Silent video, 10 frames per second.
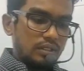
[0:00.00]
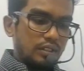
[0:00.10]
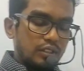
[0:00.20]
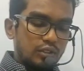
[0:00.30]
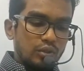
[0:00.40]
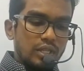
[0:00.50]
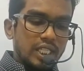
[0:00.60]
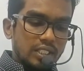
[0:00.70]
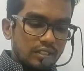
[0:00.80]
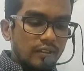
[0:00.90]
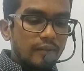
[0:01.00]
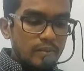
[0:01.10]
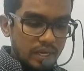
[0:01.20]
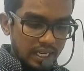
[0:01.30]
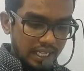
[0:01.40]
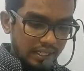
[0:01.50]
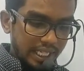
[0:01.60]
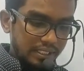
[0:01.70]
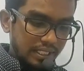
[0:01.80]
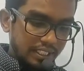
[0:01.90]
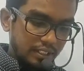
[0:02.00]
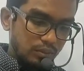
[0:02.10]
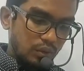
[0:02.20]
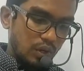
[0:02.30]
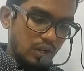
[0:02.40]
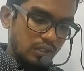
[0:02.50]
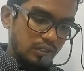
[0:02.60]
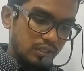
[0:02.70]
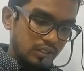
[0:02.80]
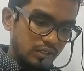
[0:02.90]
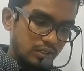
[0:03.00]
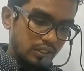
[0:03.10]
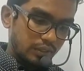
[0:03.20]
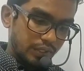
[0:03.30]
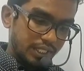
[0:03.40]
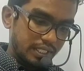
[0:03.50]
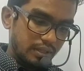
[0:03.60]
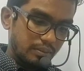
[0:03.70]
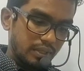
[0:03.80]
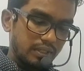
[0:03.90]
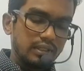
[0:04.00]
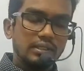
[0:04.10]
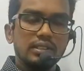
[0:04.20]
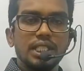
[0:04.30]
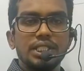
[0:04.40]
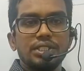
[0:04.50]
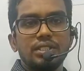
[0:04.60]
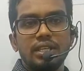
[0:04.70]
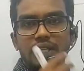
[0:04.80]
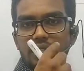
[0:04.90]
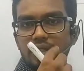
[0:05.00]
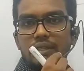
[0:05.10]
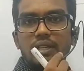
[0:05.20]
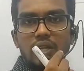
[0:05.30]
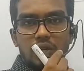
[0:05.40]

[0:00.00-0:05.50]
Dear students, next let us move on to the question number 16.